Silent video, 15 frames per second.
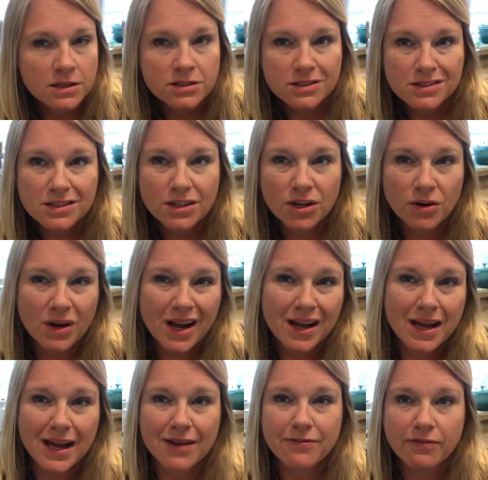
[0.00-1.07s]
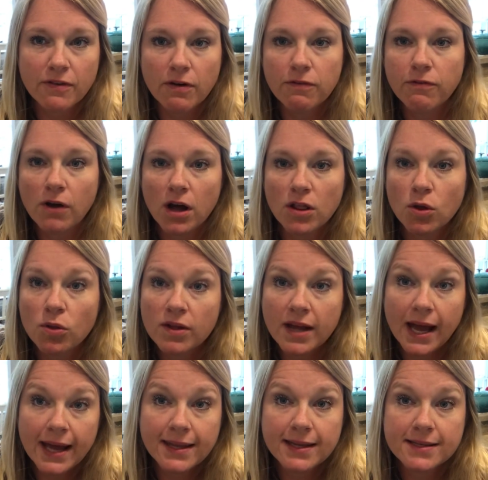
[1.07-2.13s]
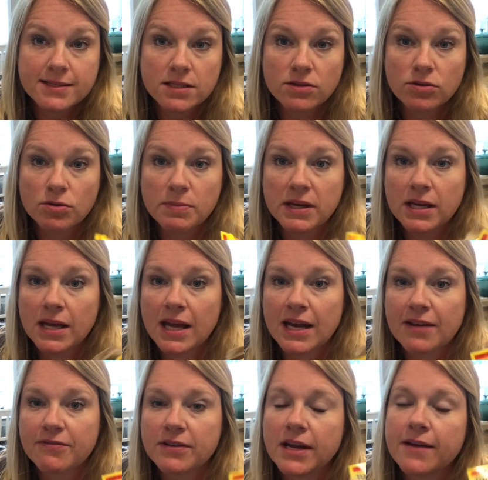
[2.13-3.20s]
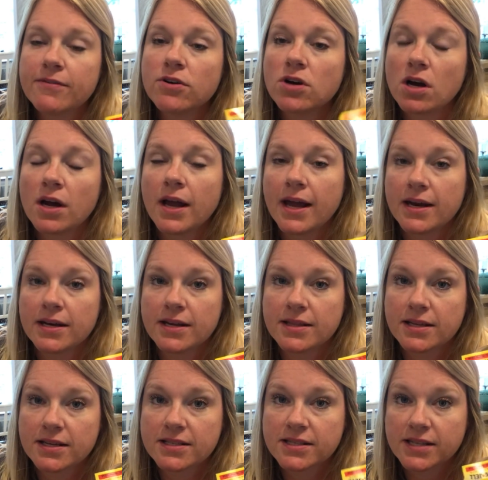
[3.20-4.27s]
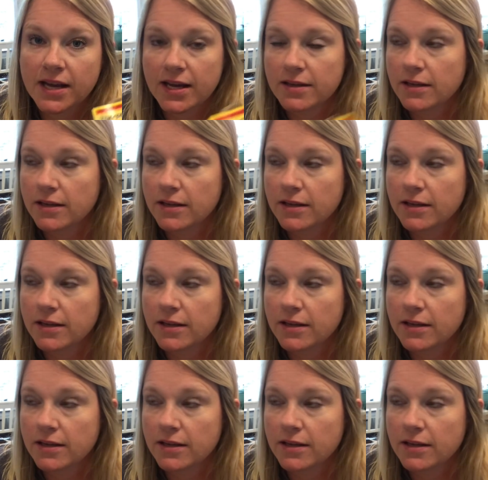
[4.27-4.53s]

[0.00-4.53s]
you know, I kind of follow the guidelines a little bit, and I've never not had anything set,